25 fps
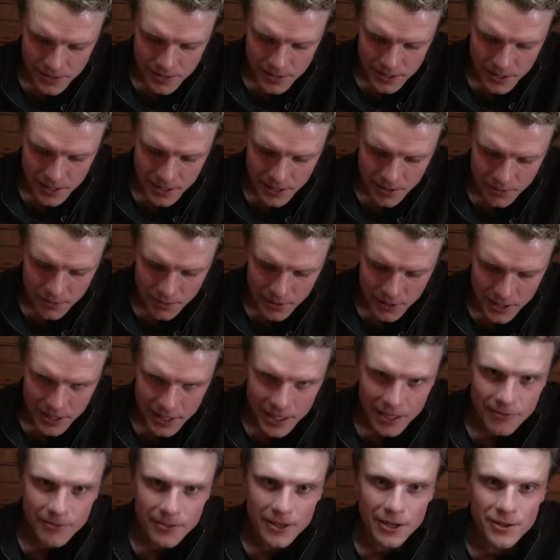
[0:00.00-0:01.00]
And now
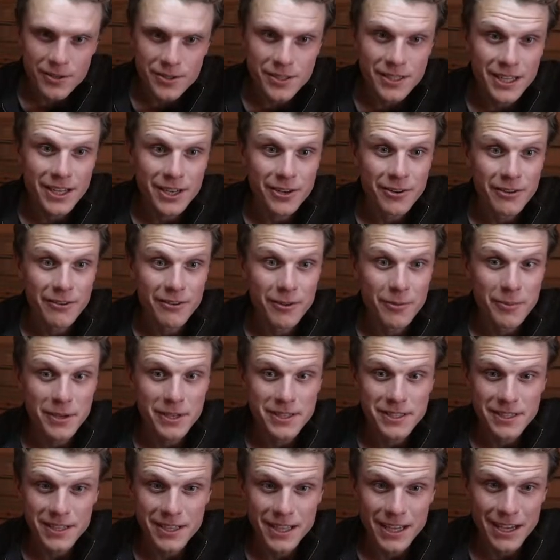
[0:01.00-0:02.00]
1.5 hours later, and we
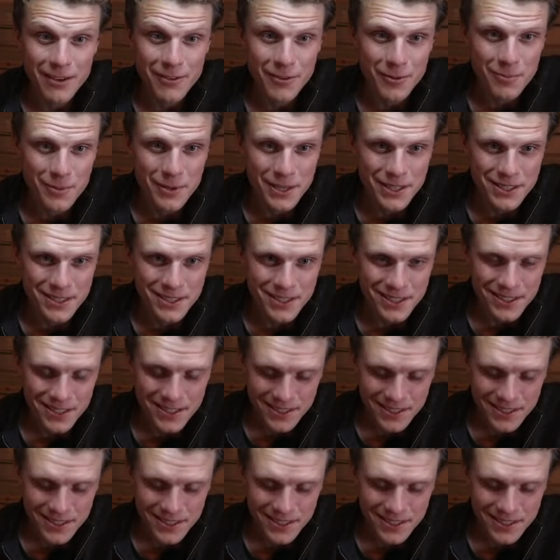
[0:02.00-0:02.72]
basically have a painting